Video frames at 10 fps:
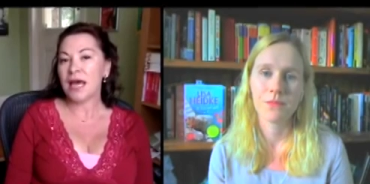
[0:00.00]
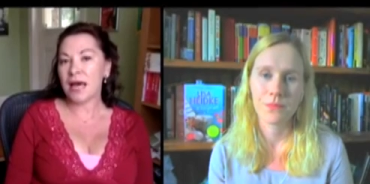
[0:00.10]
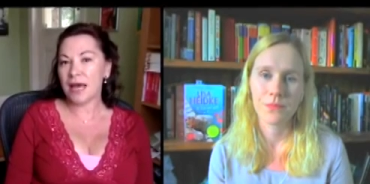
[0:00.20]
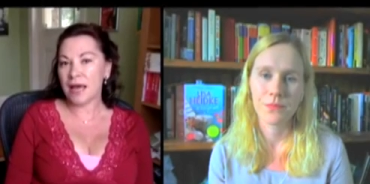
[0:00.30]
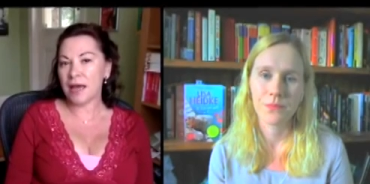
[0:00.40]

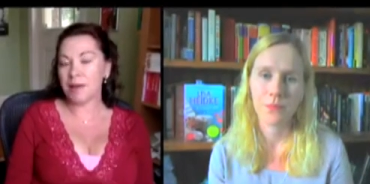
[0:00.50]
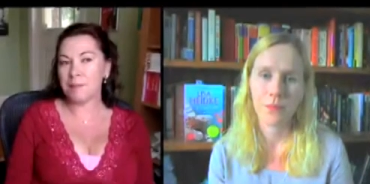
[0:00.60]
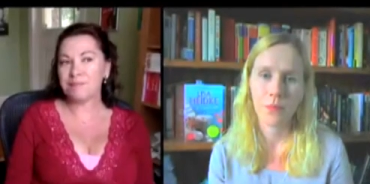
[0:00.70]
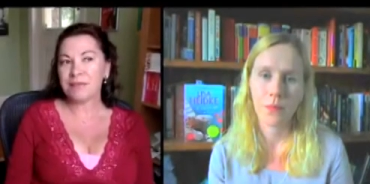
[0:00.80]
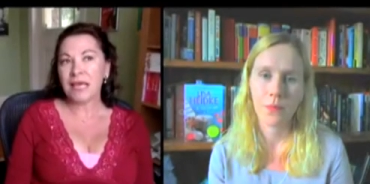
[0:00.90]
Speaker 1: yeah.
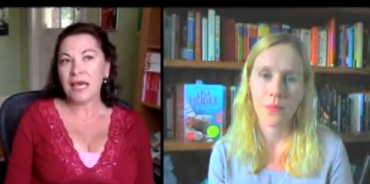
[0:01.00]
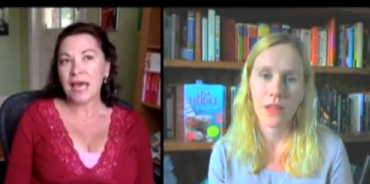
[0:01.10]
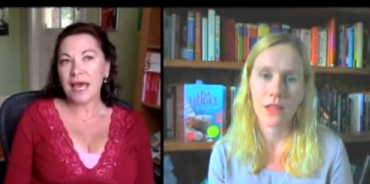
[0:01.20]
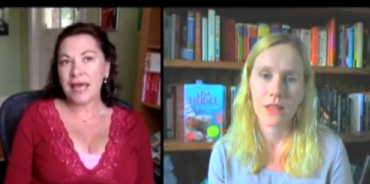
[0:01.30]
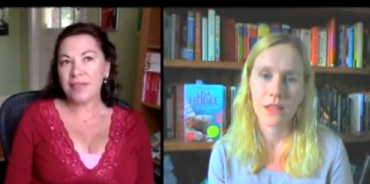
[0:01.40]
Um,
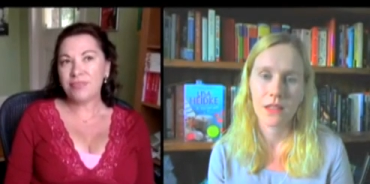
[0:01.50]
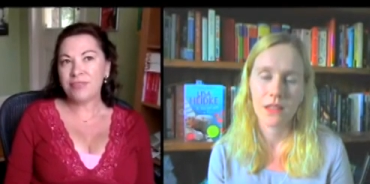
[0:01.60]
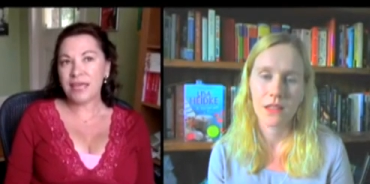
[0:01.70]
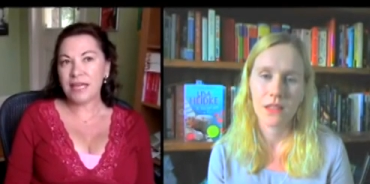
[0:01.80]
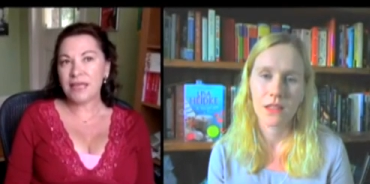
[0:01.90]
and
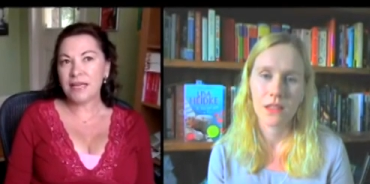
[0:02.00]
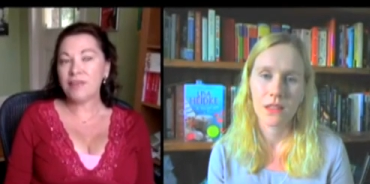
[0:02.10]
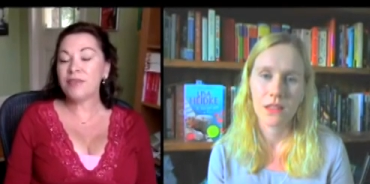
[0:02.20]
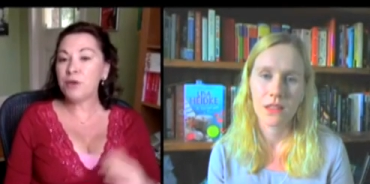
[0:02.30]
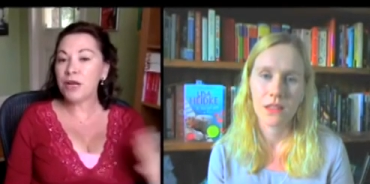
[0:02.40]
then
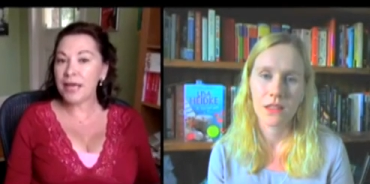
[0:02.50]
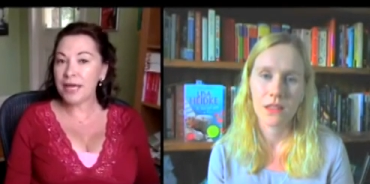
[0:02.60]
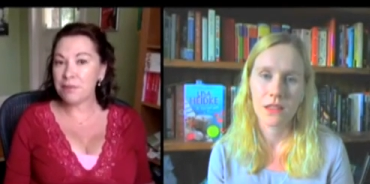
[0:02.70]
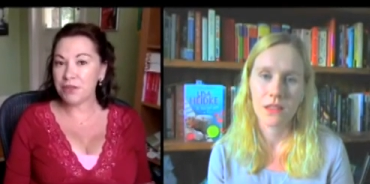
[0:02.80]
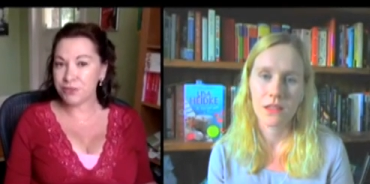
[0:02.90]
and then when
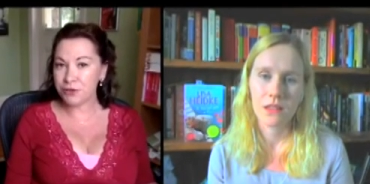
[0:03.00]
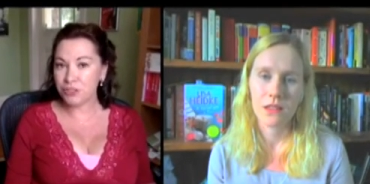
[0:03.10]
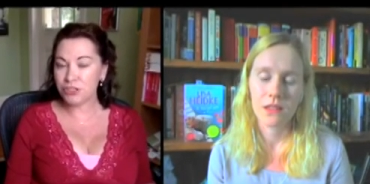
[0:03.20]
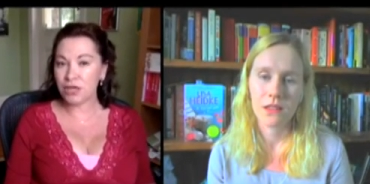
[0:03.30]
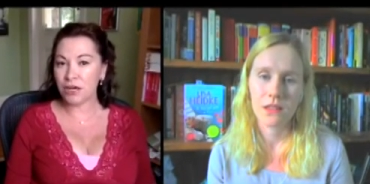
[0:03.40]
I had my
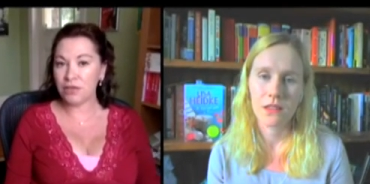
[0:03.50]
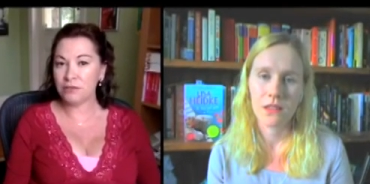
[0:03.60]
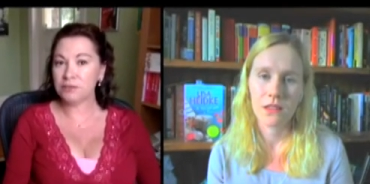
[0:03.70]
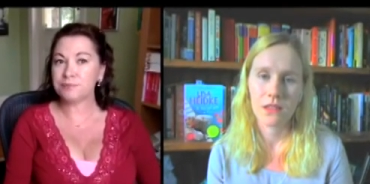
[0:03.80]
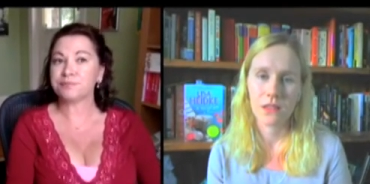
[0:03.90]
third
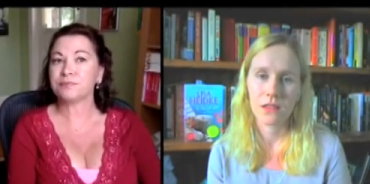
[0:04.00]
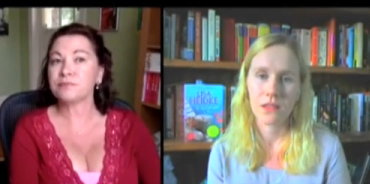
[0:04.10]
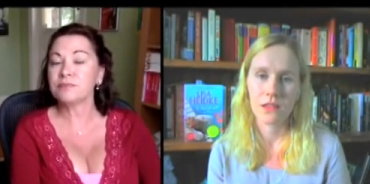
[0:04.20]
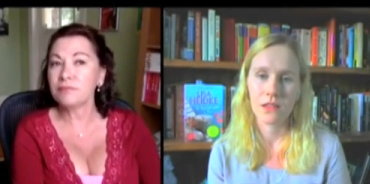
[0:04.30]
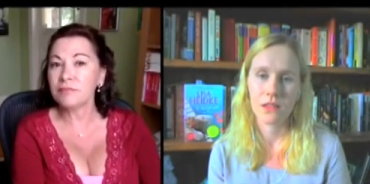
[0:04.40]
child
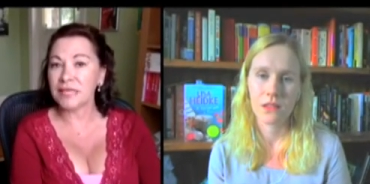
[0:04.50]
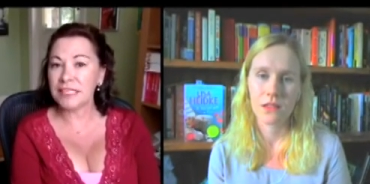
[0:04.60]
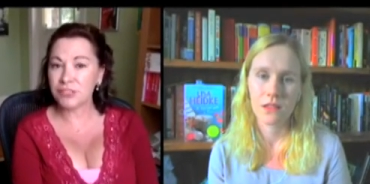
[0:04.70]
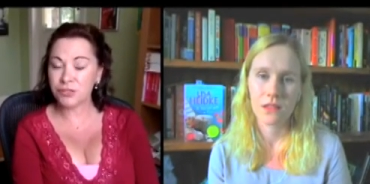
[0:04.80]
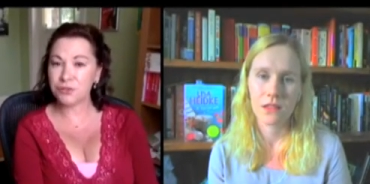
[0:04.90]

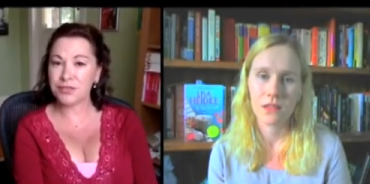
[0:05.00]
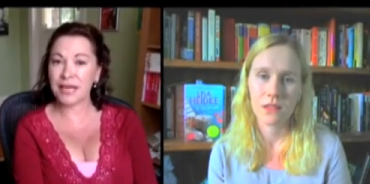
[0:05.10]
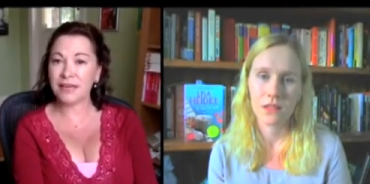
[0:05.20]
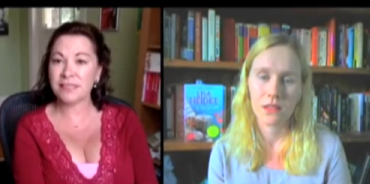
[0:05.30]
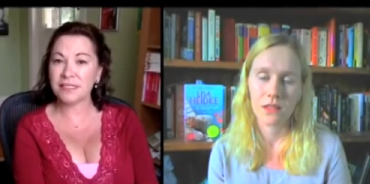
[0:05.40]
in
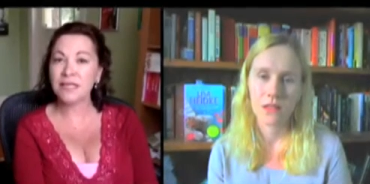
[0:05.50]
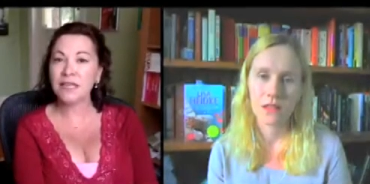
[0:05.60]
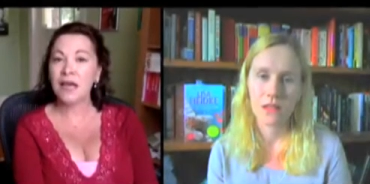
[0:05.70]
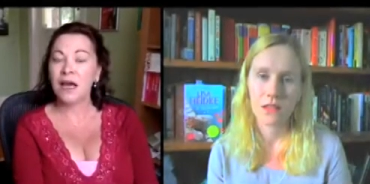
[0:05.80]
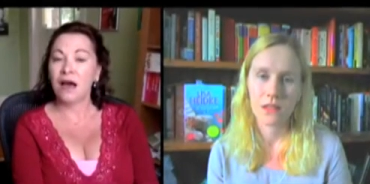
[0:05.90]

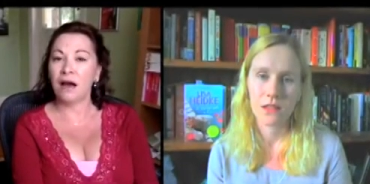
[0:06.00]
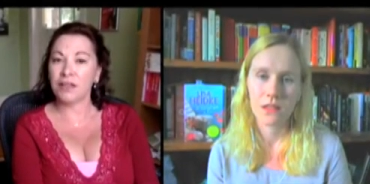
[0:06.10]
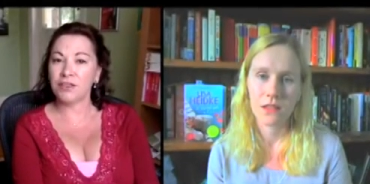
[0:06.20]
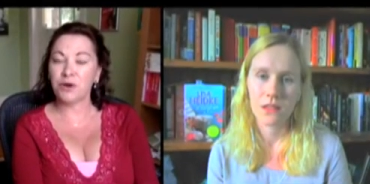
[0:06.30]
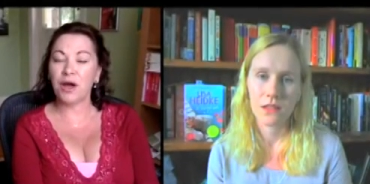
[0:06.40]
2000,
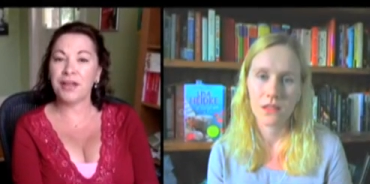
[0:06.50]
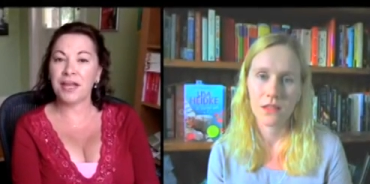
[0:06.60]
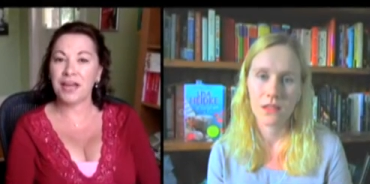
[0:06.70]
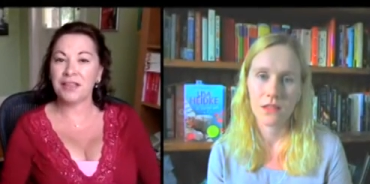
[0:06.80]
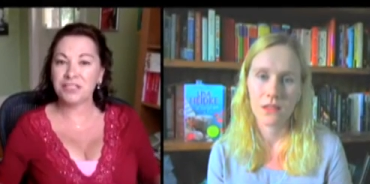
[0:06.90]
I thought,
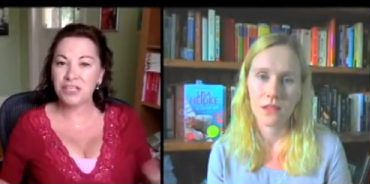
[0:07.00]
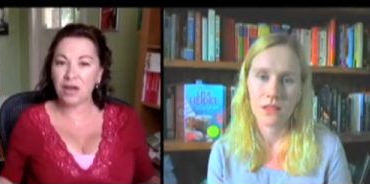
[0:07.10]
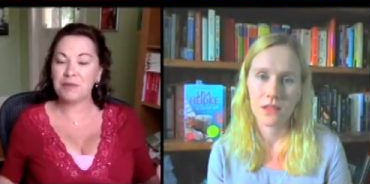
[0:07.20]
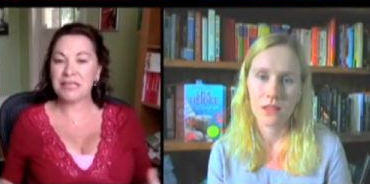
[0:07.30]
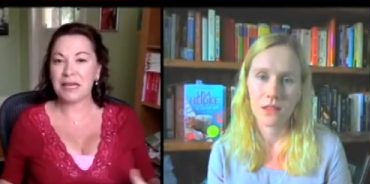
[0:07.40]
okay, the
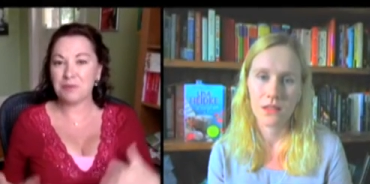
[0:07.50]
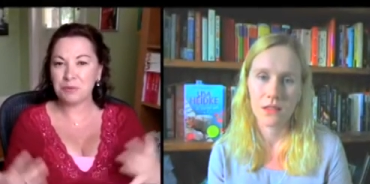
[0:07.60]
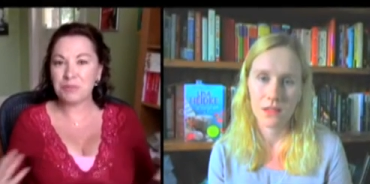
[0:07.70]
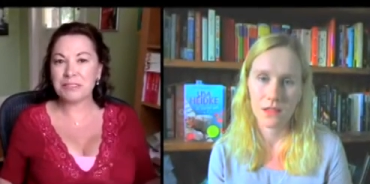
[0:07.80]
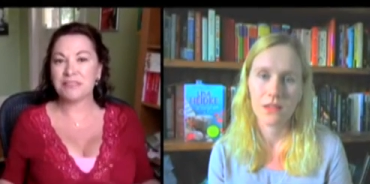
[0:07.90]
time had come.
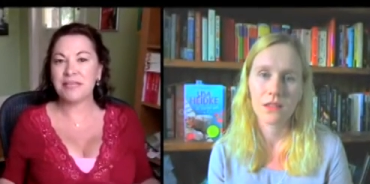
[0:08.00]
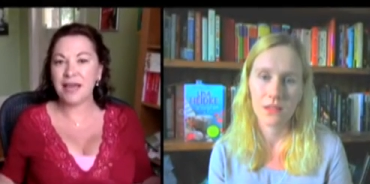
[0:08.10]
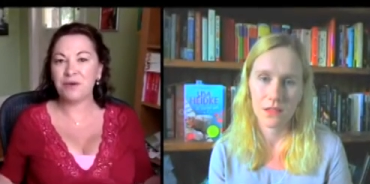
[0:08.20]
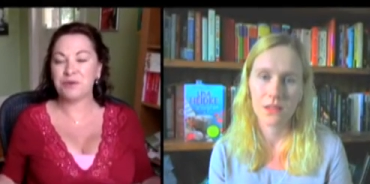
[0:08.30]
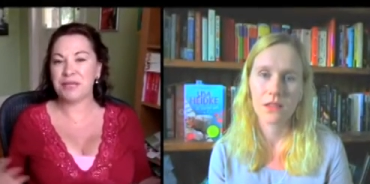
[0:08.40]
It was
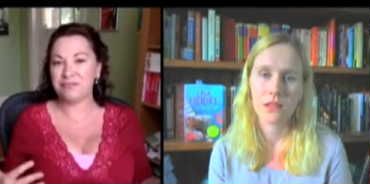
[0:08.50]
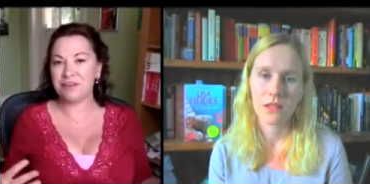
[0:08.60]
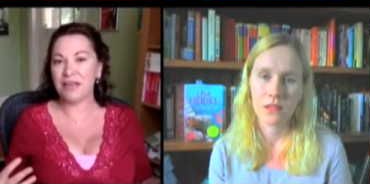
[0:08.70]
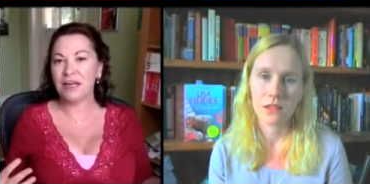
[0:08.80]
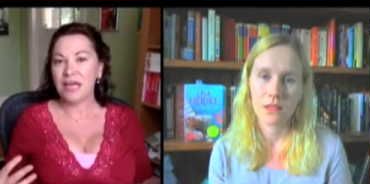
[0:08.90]
now or
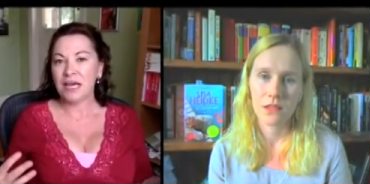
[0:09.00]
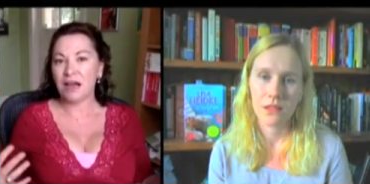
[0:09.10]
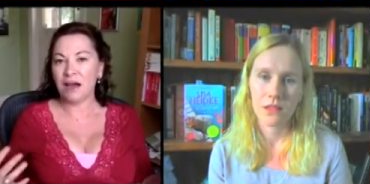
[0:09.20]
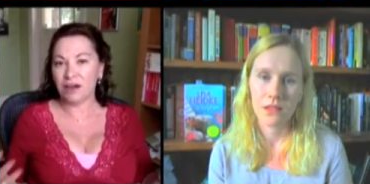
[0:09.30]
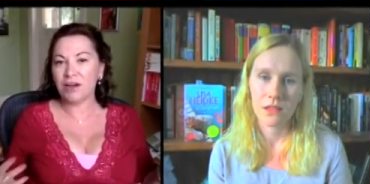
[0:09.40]
never.
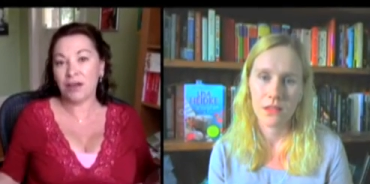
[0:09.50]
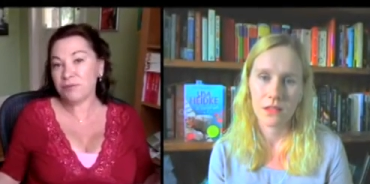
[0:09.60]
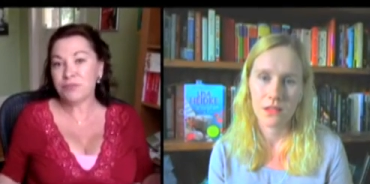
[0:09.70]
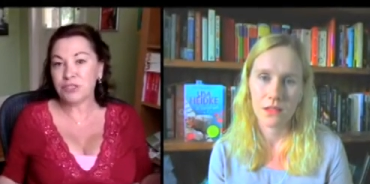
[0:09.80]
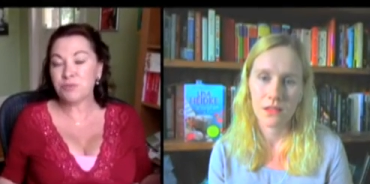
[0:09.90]
I,
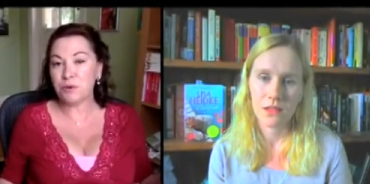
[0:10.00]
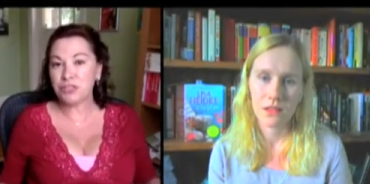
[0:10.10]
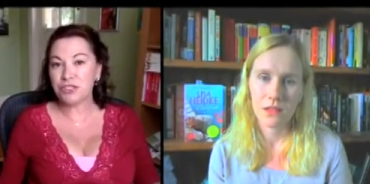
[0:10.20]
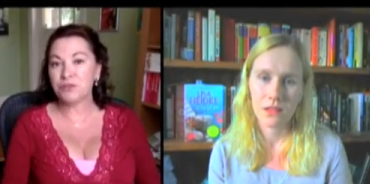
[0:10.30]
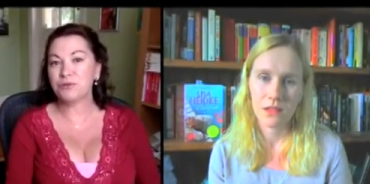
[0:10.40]
I just
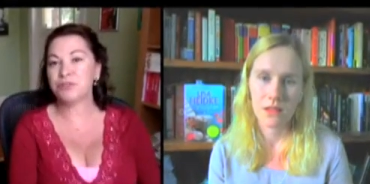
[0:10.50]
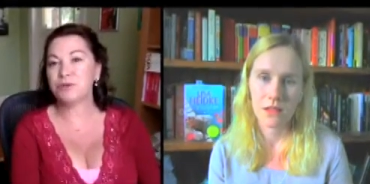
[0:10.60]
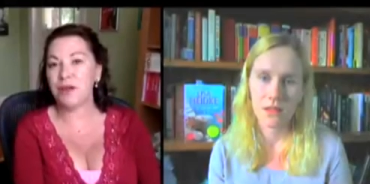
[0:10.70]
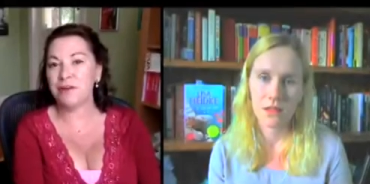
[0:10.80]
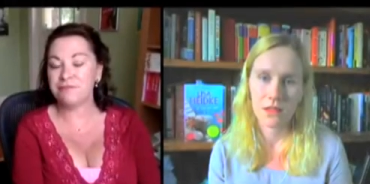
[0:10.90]
wanted to
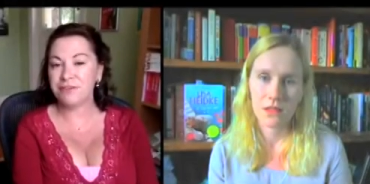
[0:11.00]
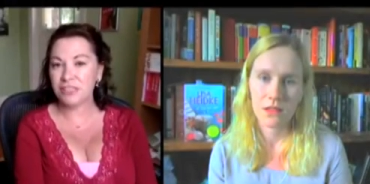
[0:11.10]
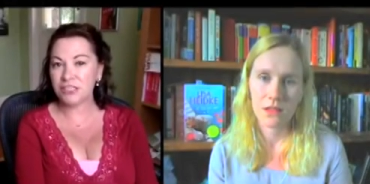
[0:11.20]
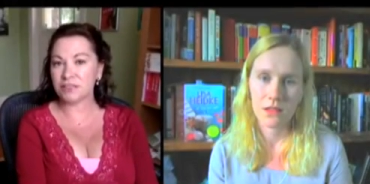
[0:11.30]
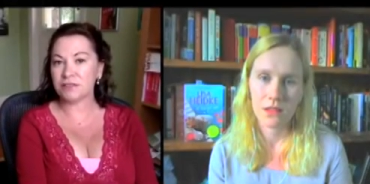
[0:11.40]
to write
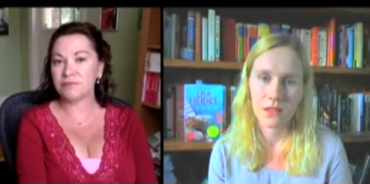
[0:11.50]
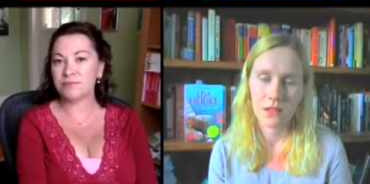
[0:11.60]
fiction.